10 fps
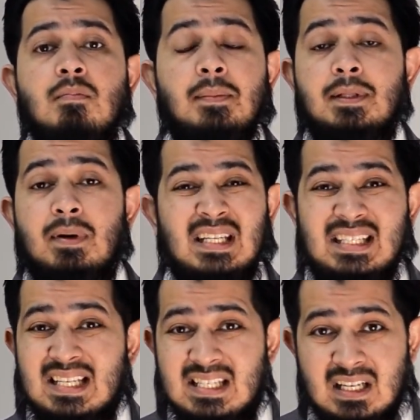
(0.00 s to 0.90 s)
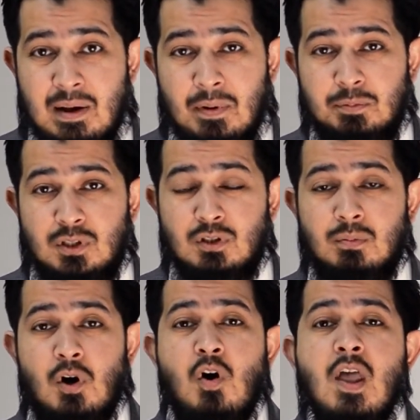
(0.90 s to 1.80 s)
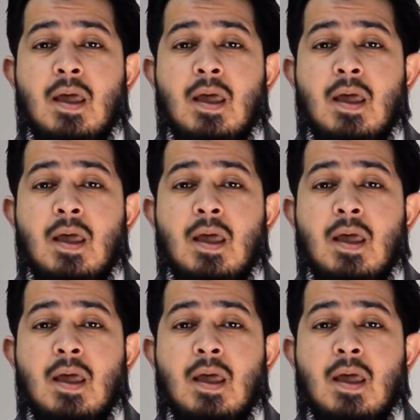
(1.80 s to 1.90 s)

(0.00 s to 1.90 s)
Maybe the money doesn't come up to you tomorrow,